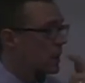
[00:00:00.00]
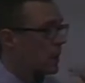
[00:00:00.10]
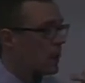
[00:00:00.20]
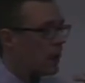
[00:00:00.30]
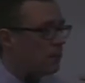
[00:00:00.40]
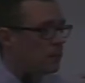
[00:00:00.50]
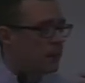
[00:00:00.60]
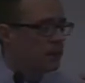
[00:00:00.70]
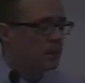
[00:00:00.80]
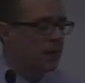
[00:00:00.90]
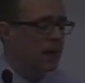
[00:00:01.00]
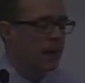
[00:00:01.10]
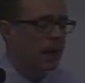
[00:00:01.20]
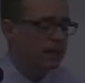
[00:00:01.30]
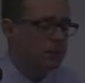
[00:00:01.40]
And I, uh, by the way,
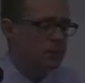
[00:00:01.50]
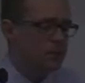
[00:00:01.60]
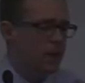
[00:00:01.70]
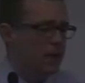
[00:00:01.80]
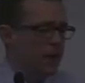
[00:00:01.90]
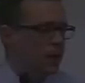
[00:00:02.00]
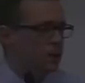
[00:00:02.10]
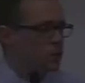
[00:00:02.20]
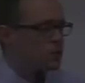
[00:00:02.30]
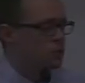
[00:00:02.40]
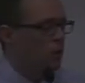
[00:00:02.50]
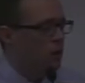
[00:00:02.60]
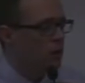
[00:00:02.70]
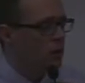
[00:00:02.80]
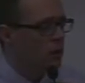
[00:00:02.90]
I'm not saying I don't
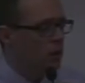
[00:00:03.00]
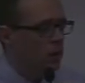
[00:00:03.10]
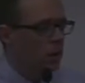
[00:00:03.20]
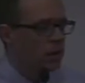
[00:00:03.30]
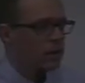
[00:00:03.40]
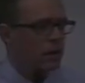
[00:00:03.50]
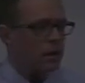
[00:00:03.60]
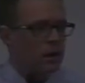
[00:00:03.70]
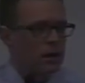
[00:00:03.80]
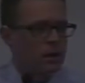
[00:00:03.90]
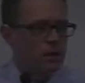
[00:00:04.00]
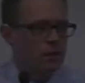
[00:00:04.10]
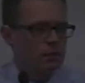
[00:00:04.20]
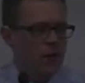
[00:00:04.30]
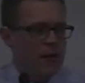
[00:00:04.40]
struggle with
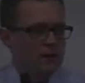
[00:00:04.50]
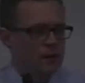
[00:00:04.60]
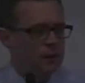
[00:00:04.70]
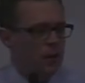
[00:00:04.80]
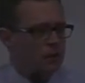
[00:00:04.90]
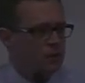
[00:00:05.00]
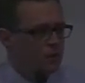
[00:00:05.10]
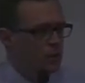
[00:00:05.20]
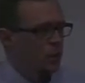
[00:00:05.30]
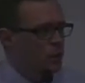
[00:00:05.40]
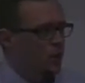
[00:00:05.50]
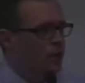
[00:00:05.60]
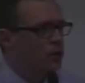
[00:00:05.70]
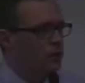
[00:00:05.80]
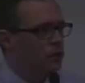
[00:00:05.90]
rival loves. Of course
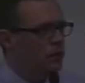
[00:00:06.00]
I do.